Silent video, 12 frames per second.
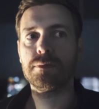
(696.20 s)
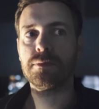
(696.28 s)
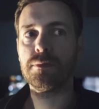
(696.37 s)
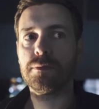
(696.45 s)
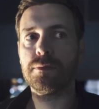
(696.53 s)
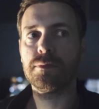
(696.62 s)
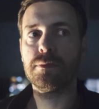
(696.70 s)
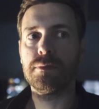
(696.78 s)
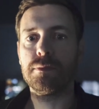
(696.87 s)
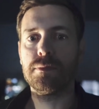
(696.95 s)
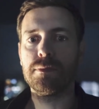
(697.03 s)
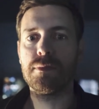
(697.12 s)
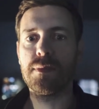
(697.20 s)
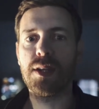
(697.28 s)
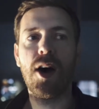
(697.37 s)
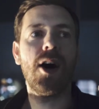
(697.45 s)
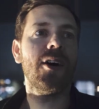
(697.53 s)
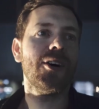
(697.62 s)
Say something on camera.
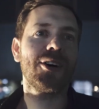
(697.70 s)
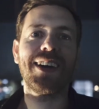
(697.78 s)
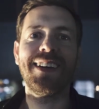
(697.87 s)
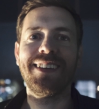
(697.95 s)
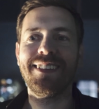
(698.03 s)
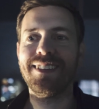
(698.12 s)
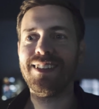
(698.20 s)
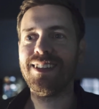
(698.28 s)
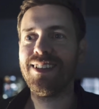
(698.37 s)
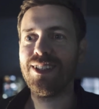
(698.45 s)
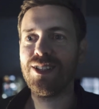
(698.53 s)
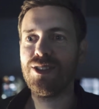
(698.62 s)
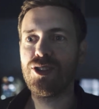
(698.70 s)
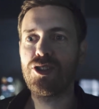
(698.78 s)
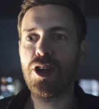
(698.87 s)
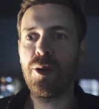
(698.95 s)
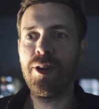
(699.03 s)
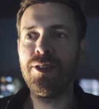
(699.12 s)
Oh,
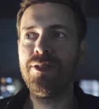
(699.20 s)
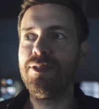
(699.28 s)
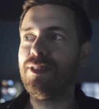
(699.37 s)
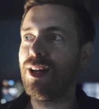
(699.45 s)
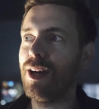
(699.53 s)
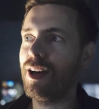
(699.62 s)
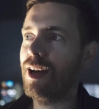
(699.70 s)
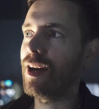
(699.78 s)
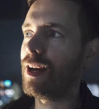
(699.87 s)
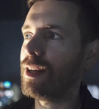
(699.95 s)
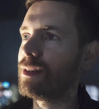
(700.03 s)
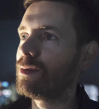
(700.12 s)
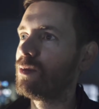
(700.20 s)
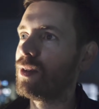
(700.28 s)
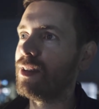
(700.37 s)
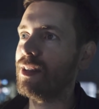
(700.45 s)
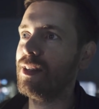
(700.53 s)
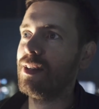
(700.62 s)
okay. Gentlemen, uh,
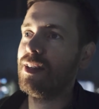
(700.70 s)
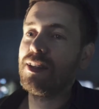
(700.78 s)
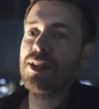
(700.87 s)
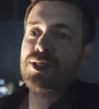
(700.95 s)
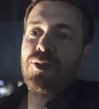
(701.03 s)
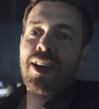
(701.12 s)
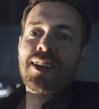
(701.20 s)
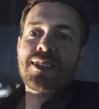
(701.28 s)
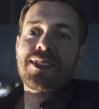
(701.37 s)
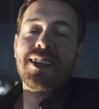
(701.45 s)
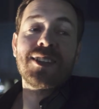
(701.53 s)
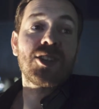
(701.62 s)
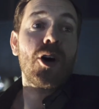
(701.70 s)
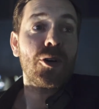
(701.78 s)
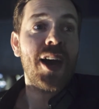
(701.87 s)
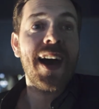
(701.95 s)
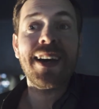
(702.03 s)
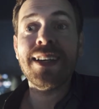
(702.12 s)
Las Vegas is
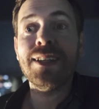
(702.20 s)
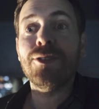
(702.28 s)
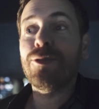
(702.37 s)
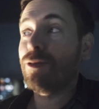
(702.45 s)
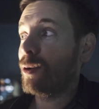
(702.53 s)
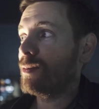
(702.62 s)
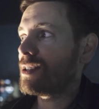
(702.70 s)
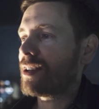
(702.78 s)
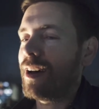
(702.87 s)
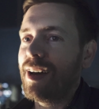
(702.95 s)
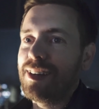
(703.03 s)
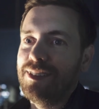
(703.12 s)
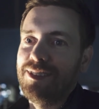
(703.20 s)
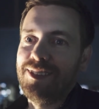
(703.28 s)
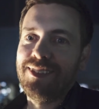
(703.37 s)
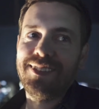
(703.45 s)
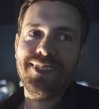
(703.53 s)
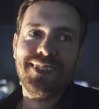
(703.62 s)
okay from this height.
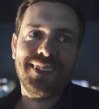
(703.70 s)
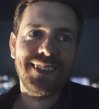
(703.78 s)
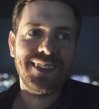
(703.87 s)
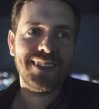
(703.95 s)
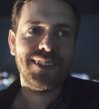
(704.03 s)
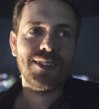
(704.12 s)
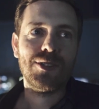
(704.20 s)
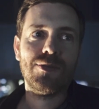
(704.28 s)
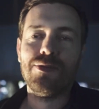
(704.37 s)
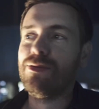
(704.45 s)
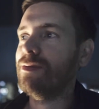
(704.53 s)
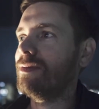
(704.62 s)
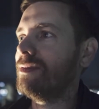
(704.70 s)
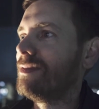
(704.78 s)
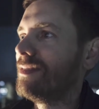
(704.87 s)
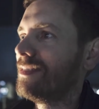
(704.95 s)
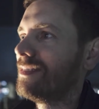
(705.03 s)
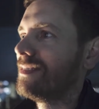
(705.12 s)
It's
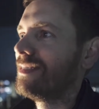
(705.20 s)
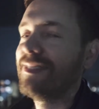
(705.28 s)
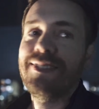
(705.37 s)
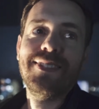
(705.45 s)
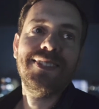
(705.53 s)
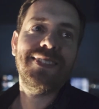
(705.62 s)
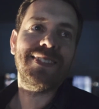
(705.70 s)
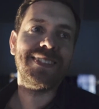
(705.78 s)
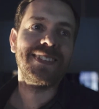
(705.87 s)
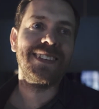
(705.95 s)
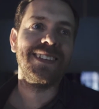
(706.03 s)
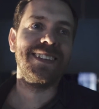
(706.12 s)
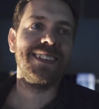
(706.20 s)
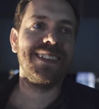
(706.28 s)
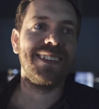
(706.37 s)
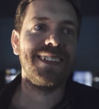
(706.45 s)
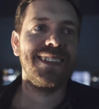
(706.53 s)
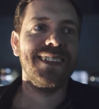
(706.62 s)
really snobby, actually.
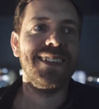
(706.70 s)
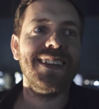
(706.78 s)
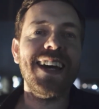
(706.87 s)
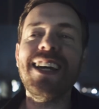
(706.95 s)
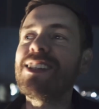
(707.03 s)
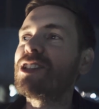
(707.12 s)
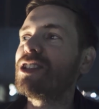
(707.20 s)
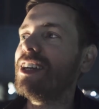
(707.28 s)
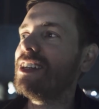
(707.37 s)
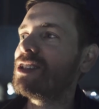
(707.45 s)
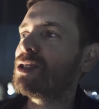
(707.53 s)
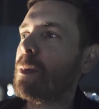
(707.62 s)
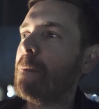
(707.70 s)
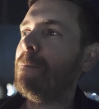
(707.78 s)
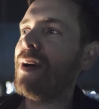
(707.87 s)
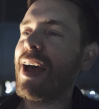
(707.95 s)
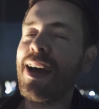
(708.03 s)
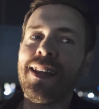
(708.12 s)
It's a really snobby It's, thing to it's
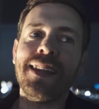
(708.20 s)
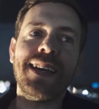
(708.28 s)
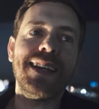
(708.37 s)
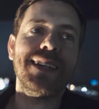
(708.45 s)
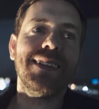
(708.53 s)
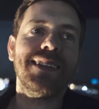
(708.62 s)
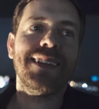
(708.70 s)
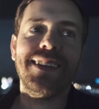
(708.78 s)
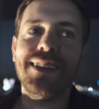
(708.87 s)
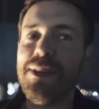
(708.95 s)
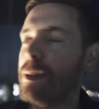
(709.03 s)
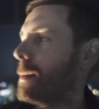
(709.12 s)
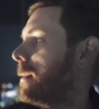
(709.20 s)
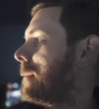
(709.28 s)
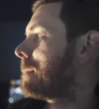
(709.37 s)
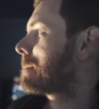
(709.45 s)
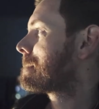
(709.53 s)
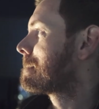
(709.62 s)
barely. people can't afford to
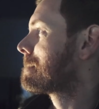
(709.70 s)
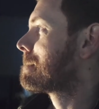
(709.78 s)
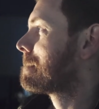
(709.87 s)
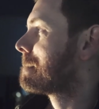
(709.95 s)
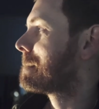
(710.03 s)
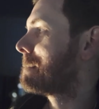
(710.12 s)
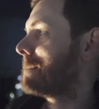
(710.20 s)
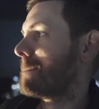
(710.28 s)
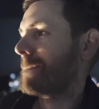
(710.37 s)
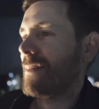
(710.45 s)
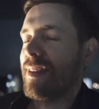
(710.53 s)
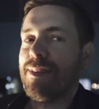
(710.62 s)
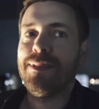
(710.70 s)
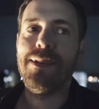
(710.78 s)
come up to these suites like,